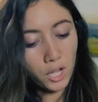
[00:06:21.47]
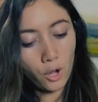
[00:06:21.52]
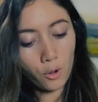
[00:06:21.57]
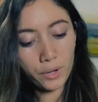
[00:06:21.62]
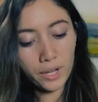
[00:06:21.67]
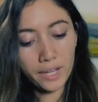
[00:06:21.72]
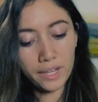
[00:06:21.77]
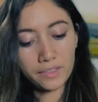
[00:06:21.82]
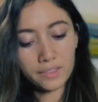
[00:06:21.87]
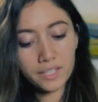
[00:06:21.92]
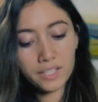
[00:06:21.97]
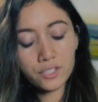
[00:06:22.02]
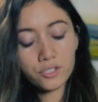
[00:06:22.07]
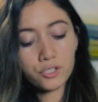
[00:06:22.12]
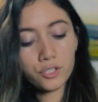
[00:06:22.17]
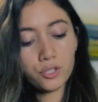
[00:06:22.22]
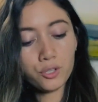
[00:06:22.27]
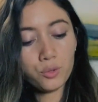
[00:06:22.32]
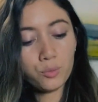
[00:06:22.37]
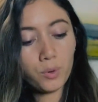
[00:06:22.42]
Okay,
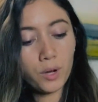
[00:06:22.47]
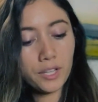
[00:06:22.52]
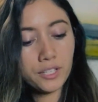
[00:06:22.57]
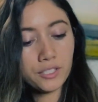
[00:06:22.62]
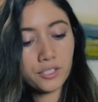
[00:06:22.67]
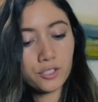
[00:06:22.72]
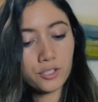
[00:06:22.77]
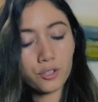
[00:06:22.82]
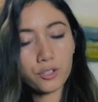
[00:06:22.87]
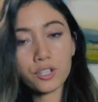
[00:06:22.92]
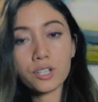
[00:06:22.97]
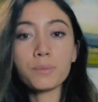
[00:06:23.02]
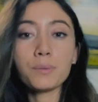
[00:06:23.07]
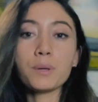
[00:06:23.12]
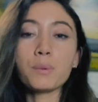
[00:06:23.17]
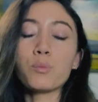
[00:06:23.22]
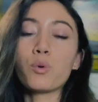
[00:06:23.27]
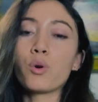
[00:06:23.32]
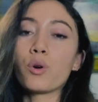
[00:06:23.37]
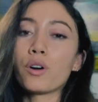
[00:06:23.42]
these two ones are gonna
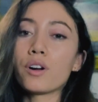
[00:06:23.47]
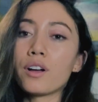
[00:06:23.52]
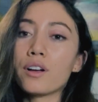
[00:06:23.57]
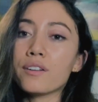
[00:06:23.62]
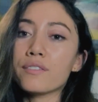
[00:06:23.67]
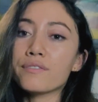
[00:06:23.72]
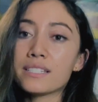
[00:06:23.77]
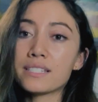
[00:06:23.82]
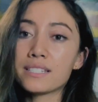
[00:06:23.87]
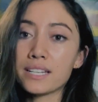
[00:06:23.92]
be more of